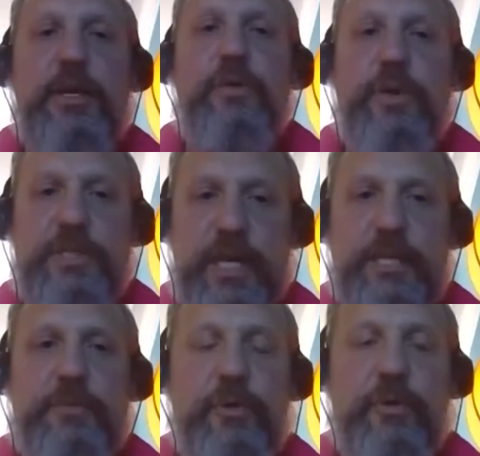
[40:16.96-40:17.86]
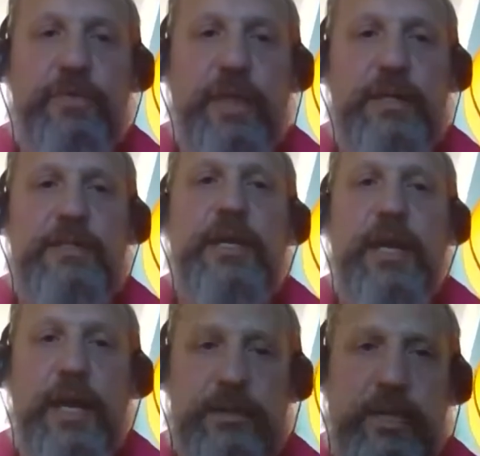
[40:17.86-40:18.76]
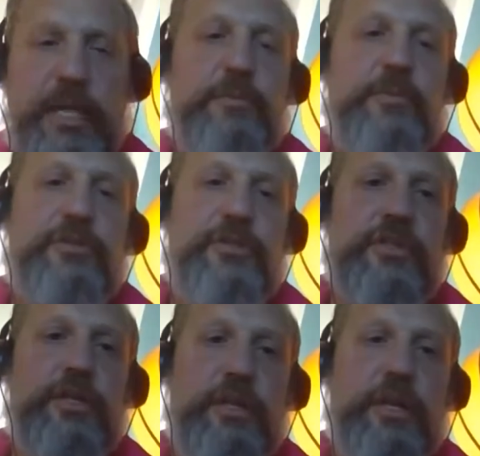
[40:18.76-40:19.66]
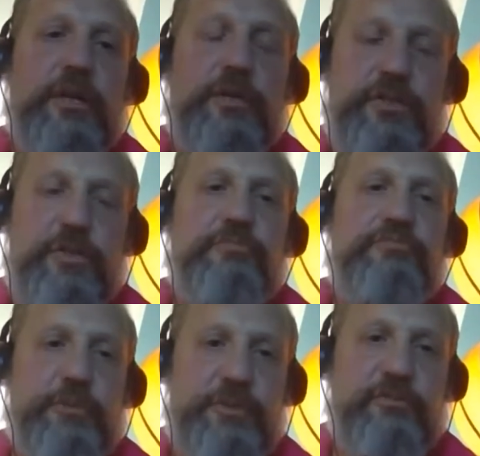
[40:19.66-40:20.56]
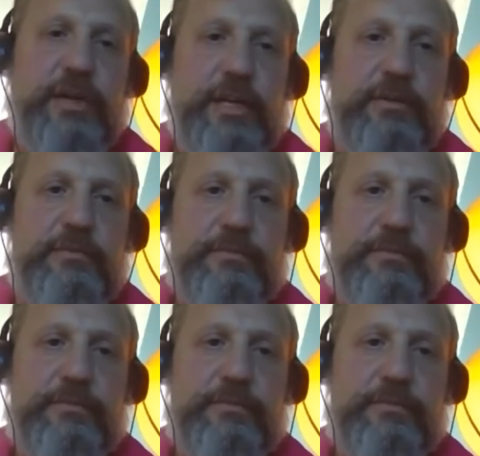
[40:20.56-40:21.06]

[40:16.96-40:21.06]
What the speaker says: we take them off that and get them onto some proper training.